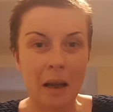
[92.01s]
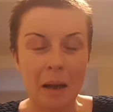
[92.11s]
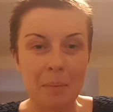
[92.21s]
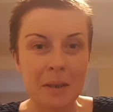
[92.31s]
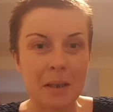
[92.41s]

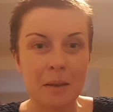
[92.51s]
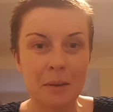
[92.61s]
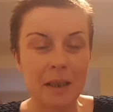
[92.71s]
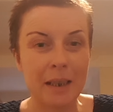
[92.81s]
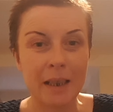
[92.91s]

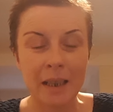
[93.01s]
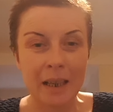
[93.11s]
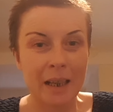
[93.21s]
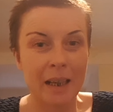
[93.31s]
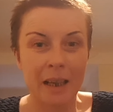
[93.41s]
absolutely
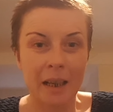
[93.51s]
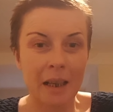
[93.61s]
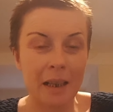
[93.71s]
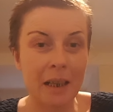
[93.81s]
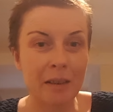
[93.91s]

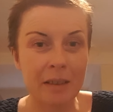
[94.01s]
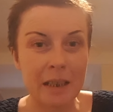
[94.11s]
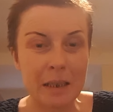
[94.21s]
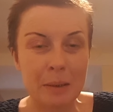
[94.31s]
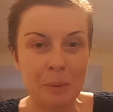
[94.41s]

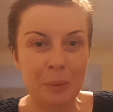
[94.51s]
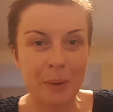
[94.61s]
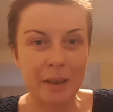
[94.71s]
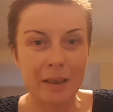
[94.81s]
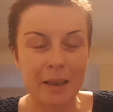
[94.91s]
hilarious
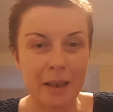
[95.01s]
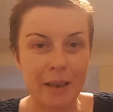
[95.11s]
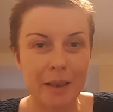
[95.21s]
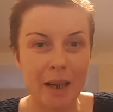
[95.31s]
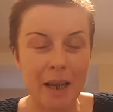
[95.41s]
with
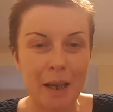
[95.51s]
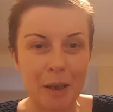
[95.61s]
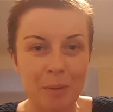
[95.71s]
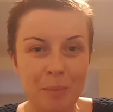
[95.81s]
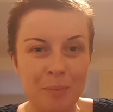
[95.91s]
their
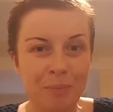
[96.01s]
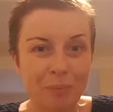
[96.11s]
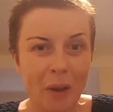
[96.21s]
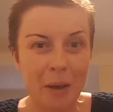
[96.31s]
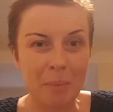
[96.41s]

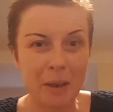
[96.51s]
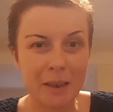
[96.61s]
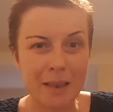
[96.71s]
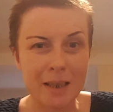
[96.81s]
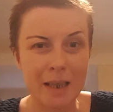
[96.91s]

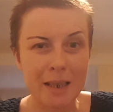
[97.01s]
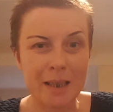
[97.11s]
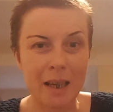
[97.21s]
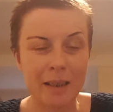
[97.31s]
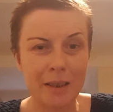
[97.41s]

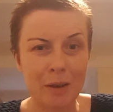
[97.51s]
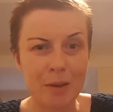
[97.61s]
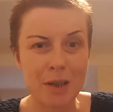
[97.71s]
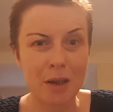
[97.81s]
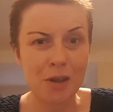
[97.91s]
hypotheses and their
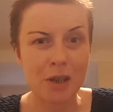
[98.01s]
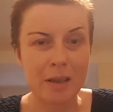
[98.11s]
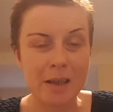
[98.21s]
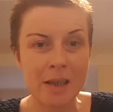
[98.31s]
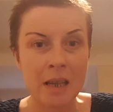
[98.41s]

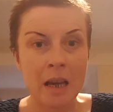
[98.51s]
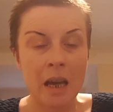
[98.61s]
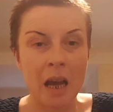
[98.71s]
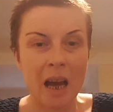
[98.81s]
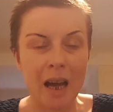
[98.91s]
assertions
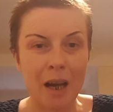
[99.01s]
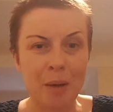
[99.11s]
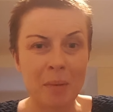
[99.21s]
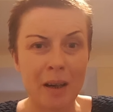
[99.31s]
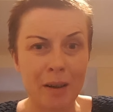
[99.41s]

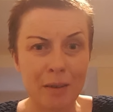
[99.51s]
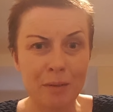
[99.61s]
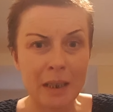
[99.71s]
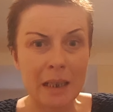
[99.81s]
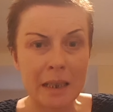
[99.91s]
are
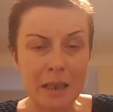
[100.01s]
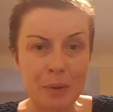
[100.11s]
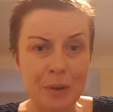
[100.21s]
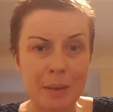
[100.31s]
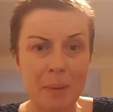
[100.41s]
really
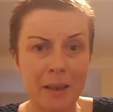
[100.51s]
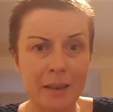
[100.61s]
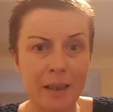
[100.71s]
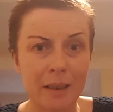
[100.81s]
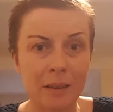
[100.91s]

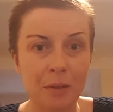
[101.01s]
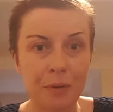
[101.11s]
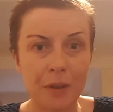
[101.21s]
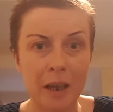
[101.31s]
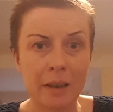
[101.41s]
disrespecting
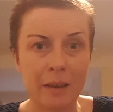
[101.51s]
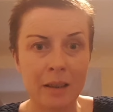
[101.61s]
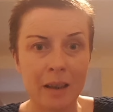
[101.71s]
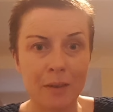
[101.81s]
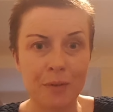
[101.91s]

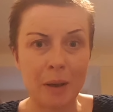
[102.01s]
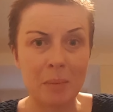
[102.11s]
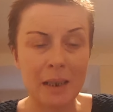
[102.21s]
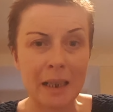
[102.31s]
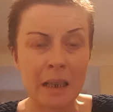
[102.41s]
faith and
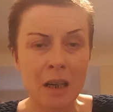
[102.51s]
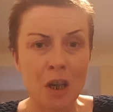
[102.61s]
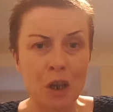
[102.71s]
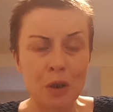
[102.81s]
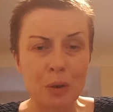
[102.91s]
family.
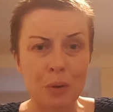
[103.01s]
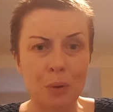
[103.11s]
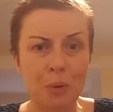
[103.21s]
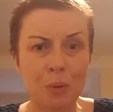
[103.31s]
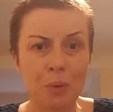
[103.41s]

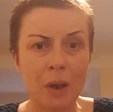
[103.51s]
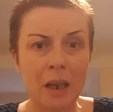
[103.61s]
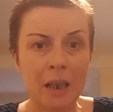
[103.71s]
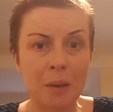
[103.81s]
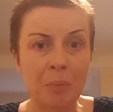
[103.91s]

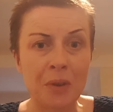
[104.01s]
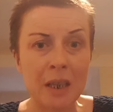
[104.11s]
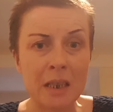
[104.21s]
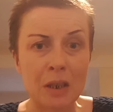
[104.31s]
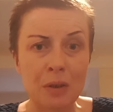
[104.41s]
So
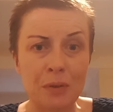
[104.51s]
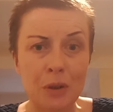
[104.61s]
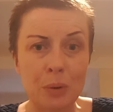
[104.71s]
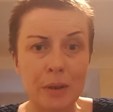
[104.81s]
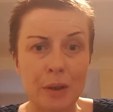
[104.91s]
these
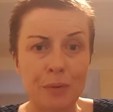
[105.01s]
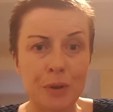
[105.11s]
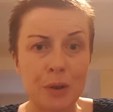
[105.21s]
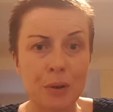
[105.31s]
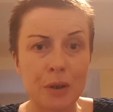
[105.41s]
individuals have
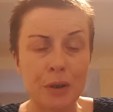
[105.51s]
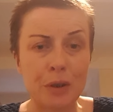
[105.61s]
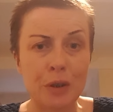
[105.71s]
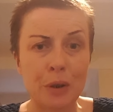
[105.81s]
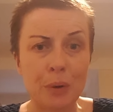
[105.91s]

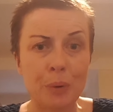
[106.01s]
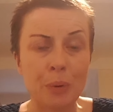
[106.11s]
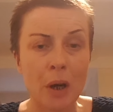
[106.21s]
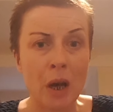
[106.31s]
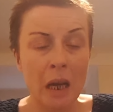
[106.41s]
resorted to